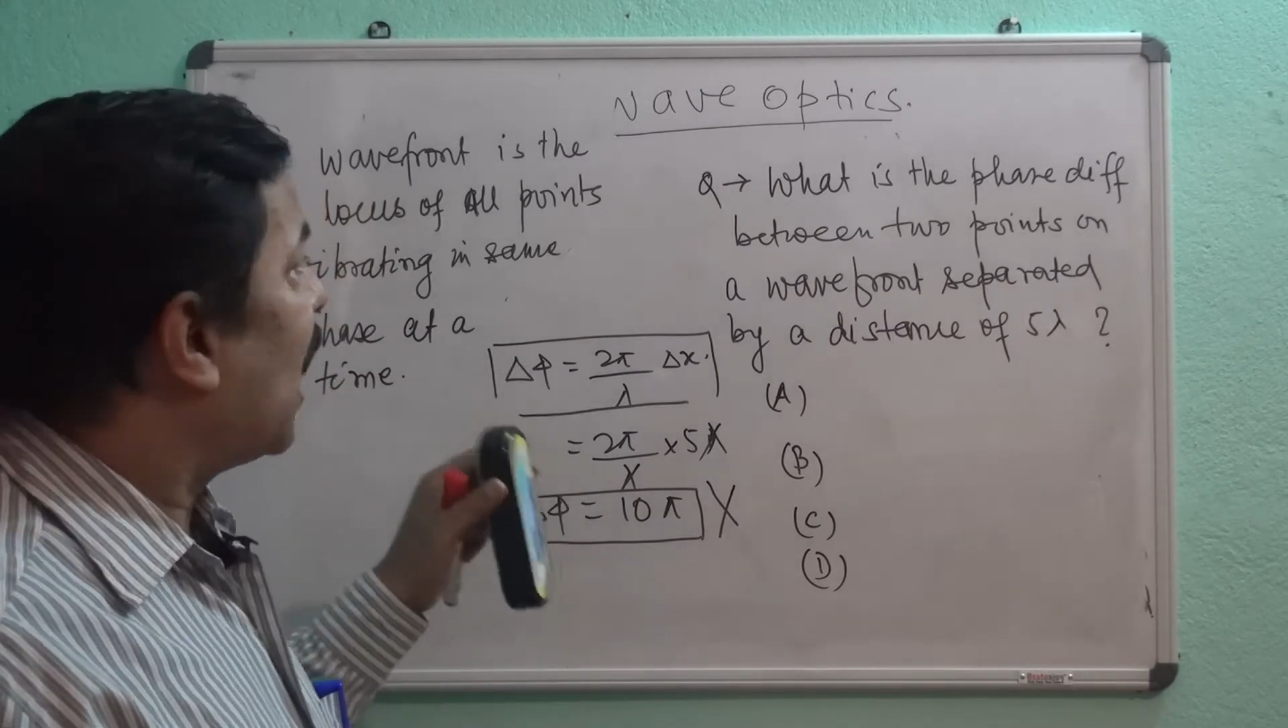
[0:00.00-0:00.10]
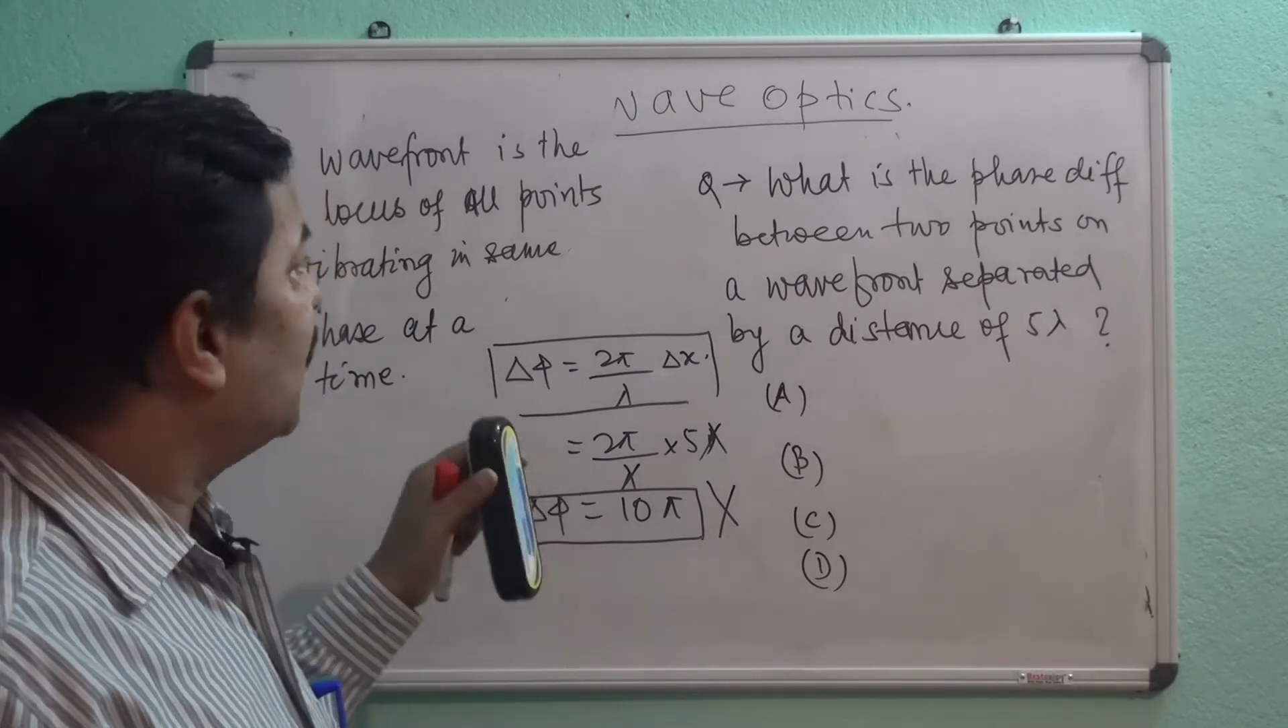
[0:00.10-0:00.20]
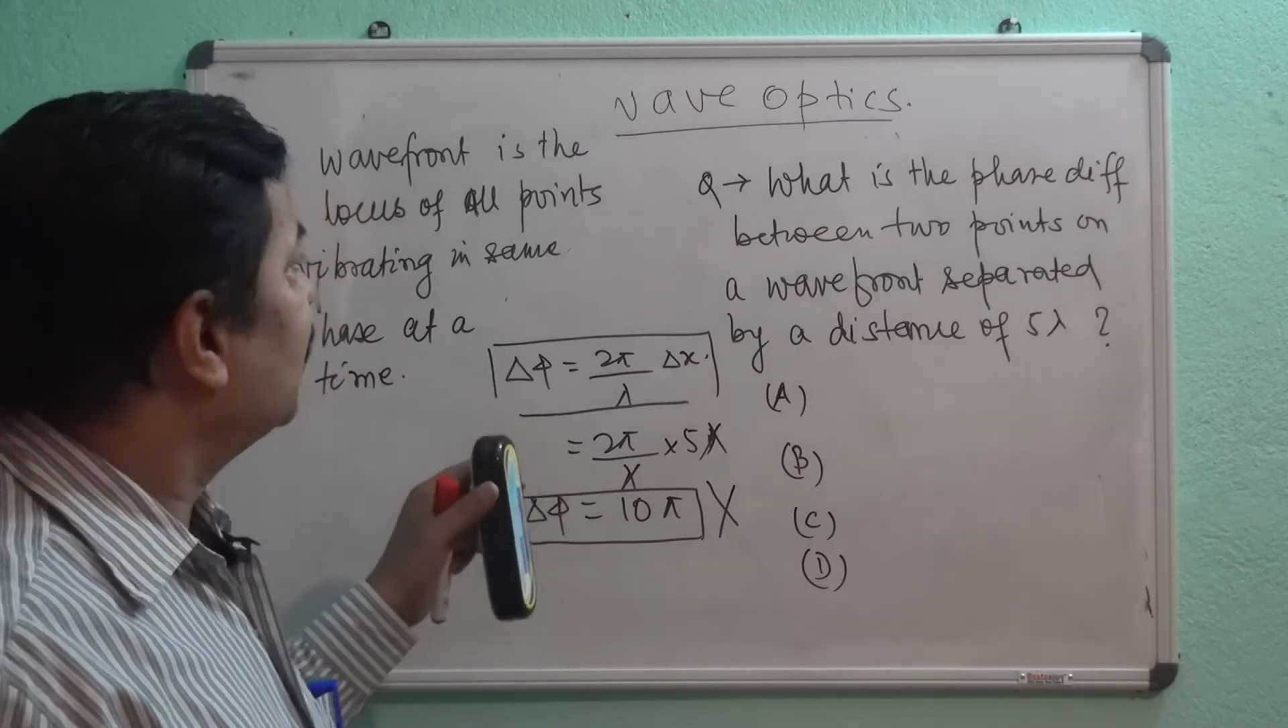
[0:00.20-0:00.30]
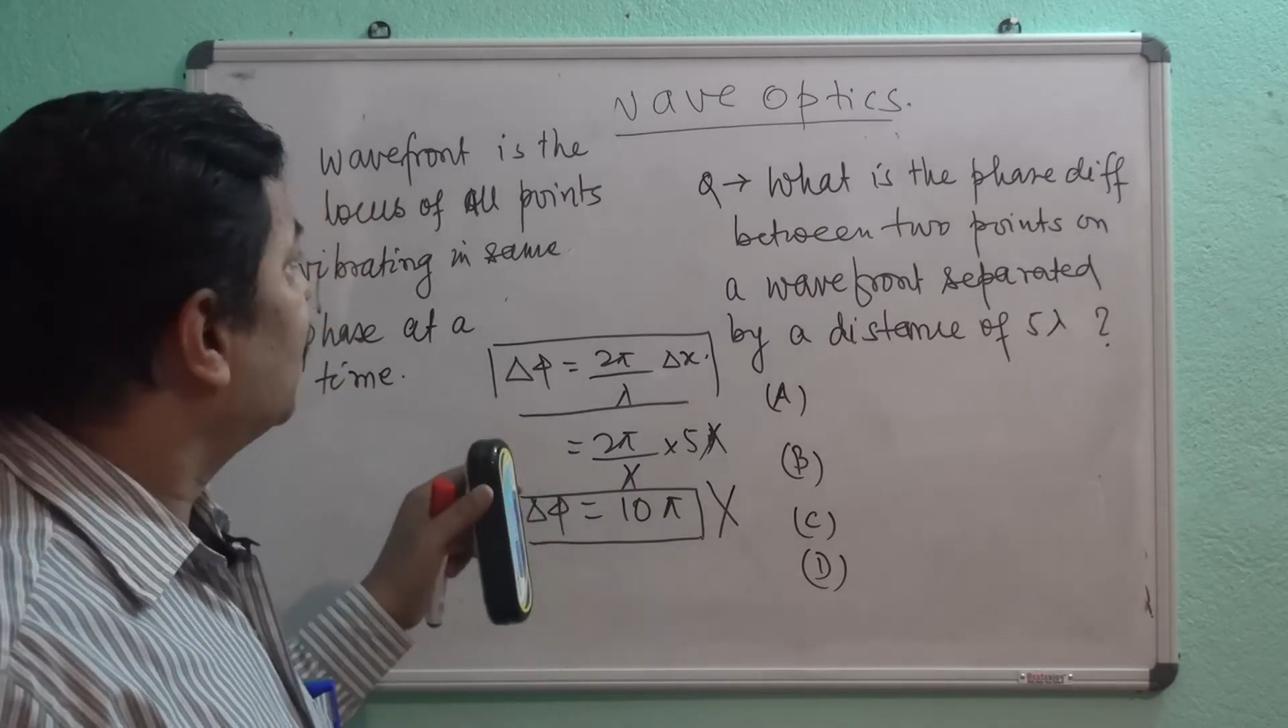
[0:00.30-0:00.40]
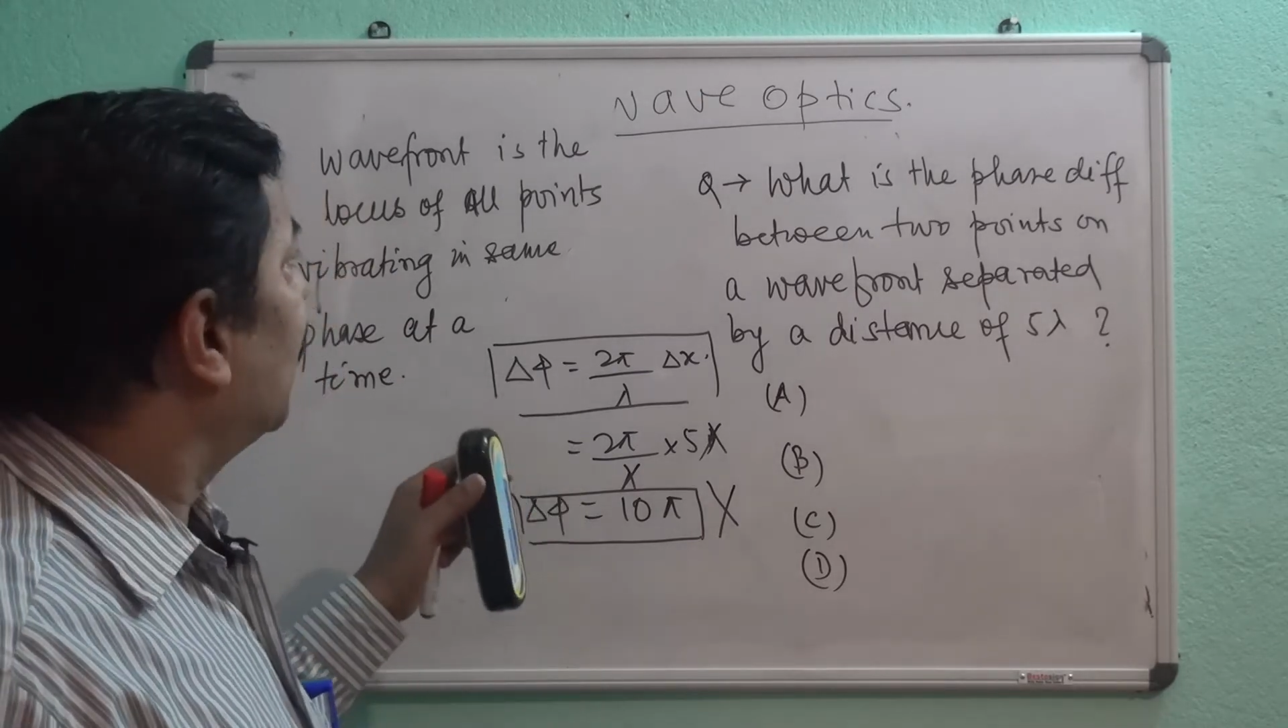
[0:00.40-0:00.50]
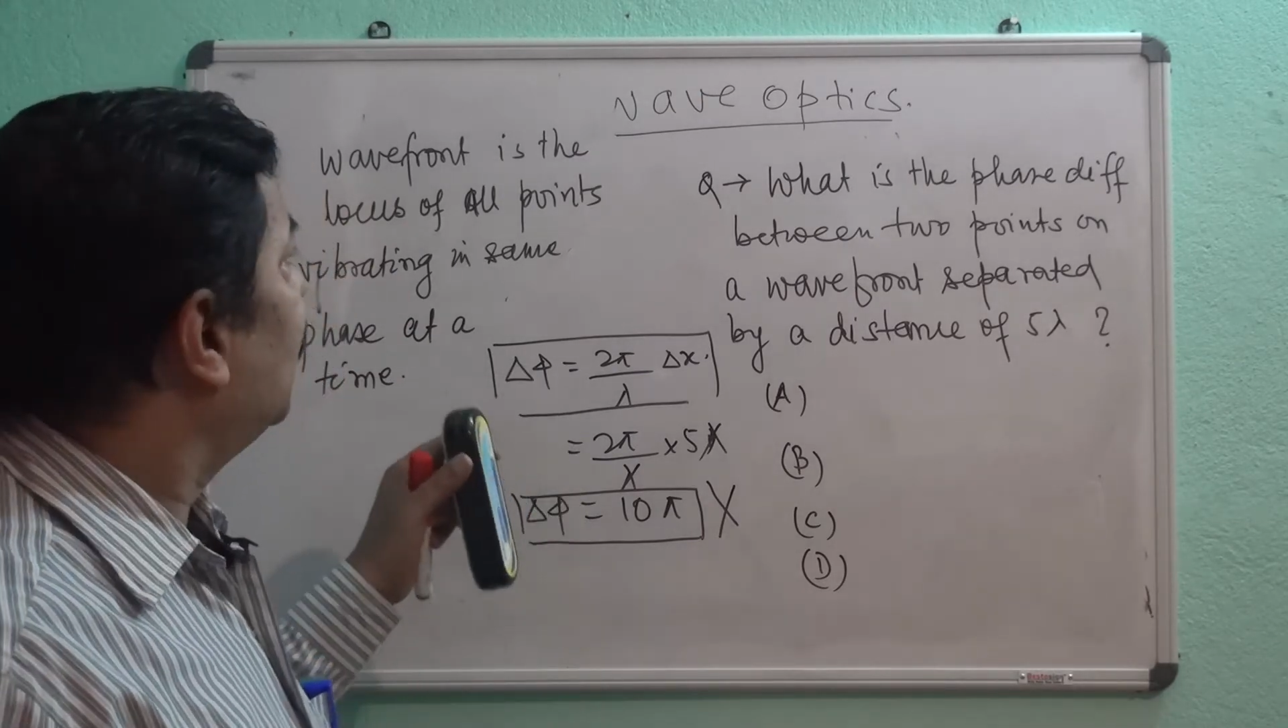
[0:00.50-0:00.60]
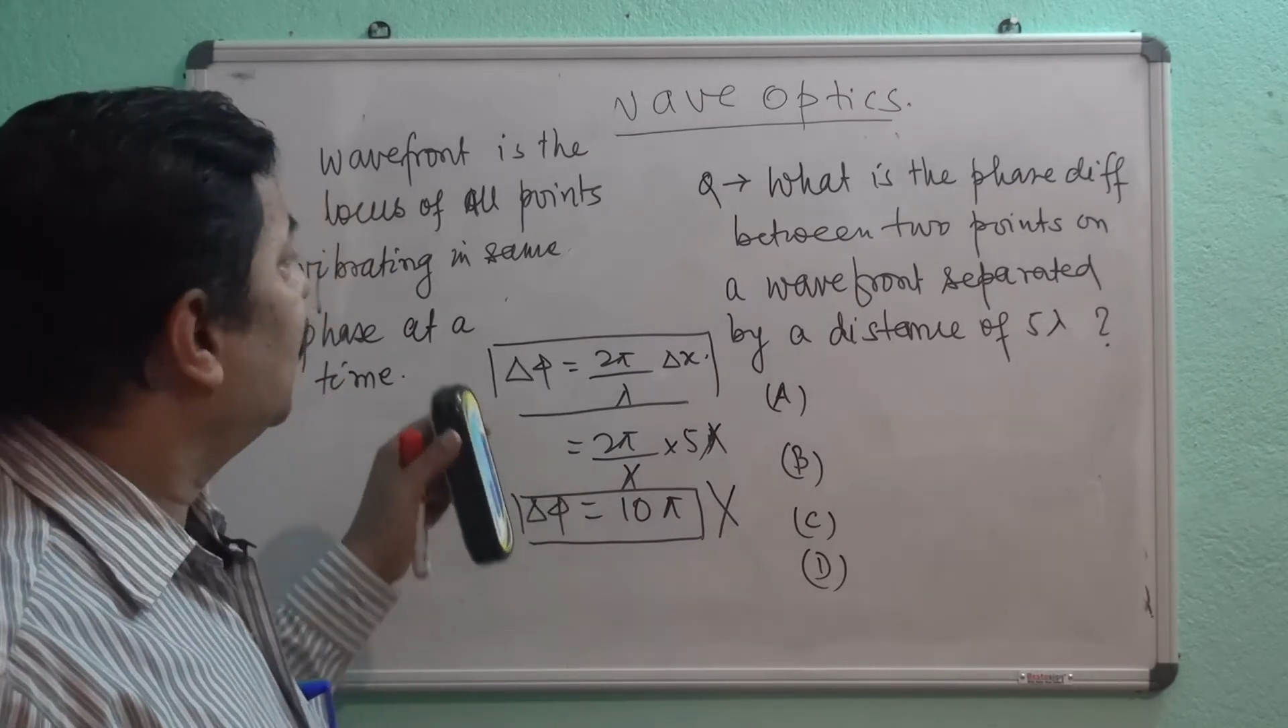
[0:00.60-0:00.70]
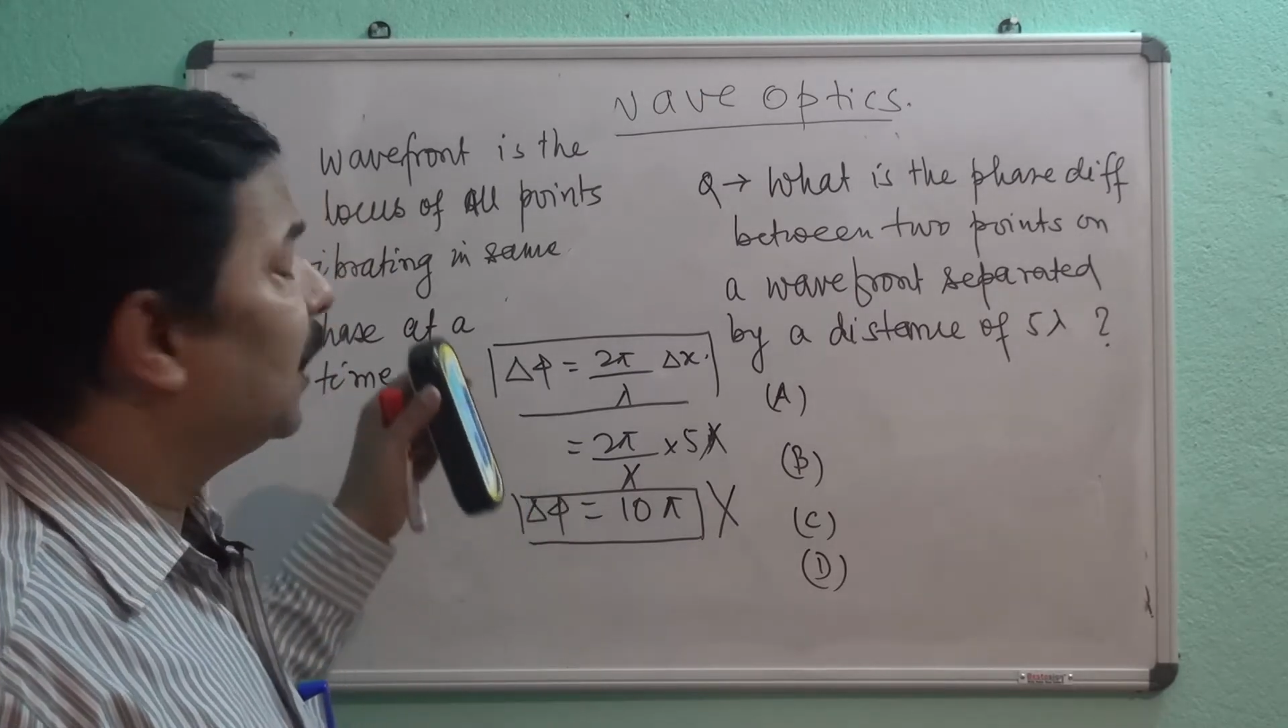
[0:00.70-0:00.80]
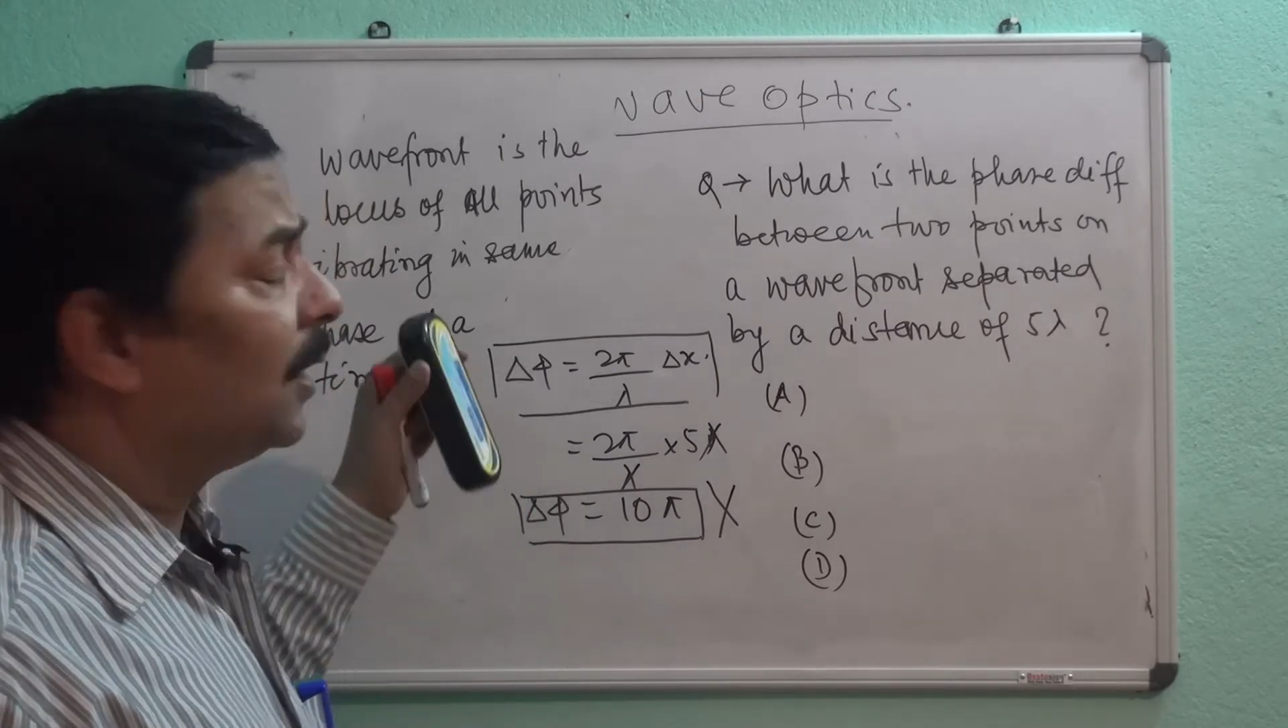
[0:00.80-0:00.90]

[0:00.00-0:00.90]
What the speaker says: I said,